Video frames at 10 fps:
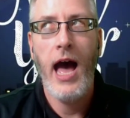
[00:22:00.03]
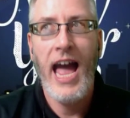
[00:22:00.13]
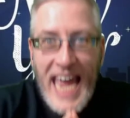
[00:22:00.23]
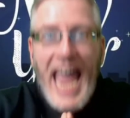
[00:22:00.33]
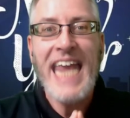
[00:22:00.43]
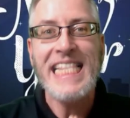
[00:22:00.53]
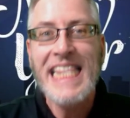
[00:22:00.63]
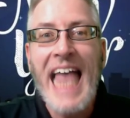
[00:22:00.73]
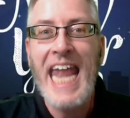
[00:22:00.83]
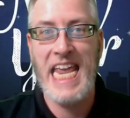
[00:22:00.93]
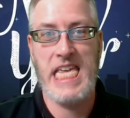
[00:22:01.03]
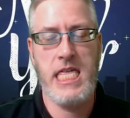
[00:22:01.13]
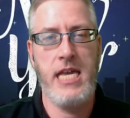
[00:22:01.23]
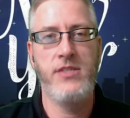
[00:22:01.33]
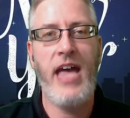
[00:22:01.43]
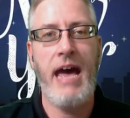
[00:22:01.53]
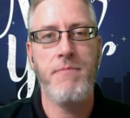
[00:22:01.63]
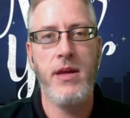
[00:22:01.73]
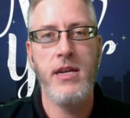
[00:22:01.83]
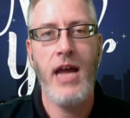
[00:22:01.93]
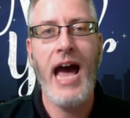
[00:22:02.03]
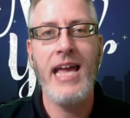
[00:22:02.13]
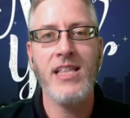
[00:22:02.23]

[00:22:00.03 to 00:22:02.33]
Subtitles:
I hate letting things happen. I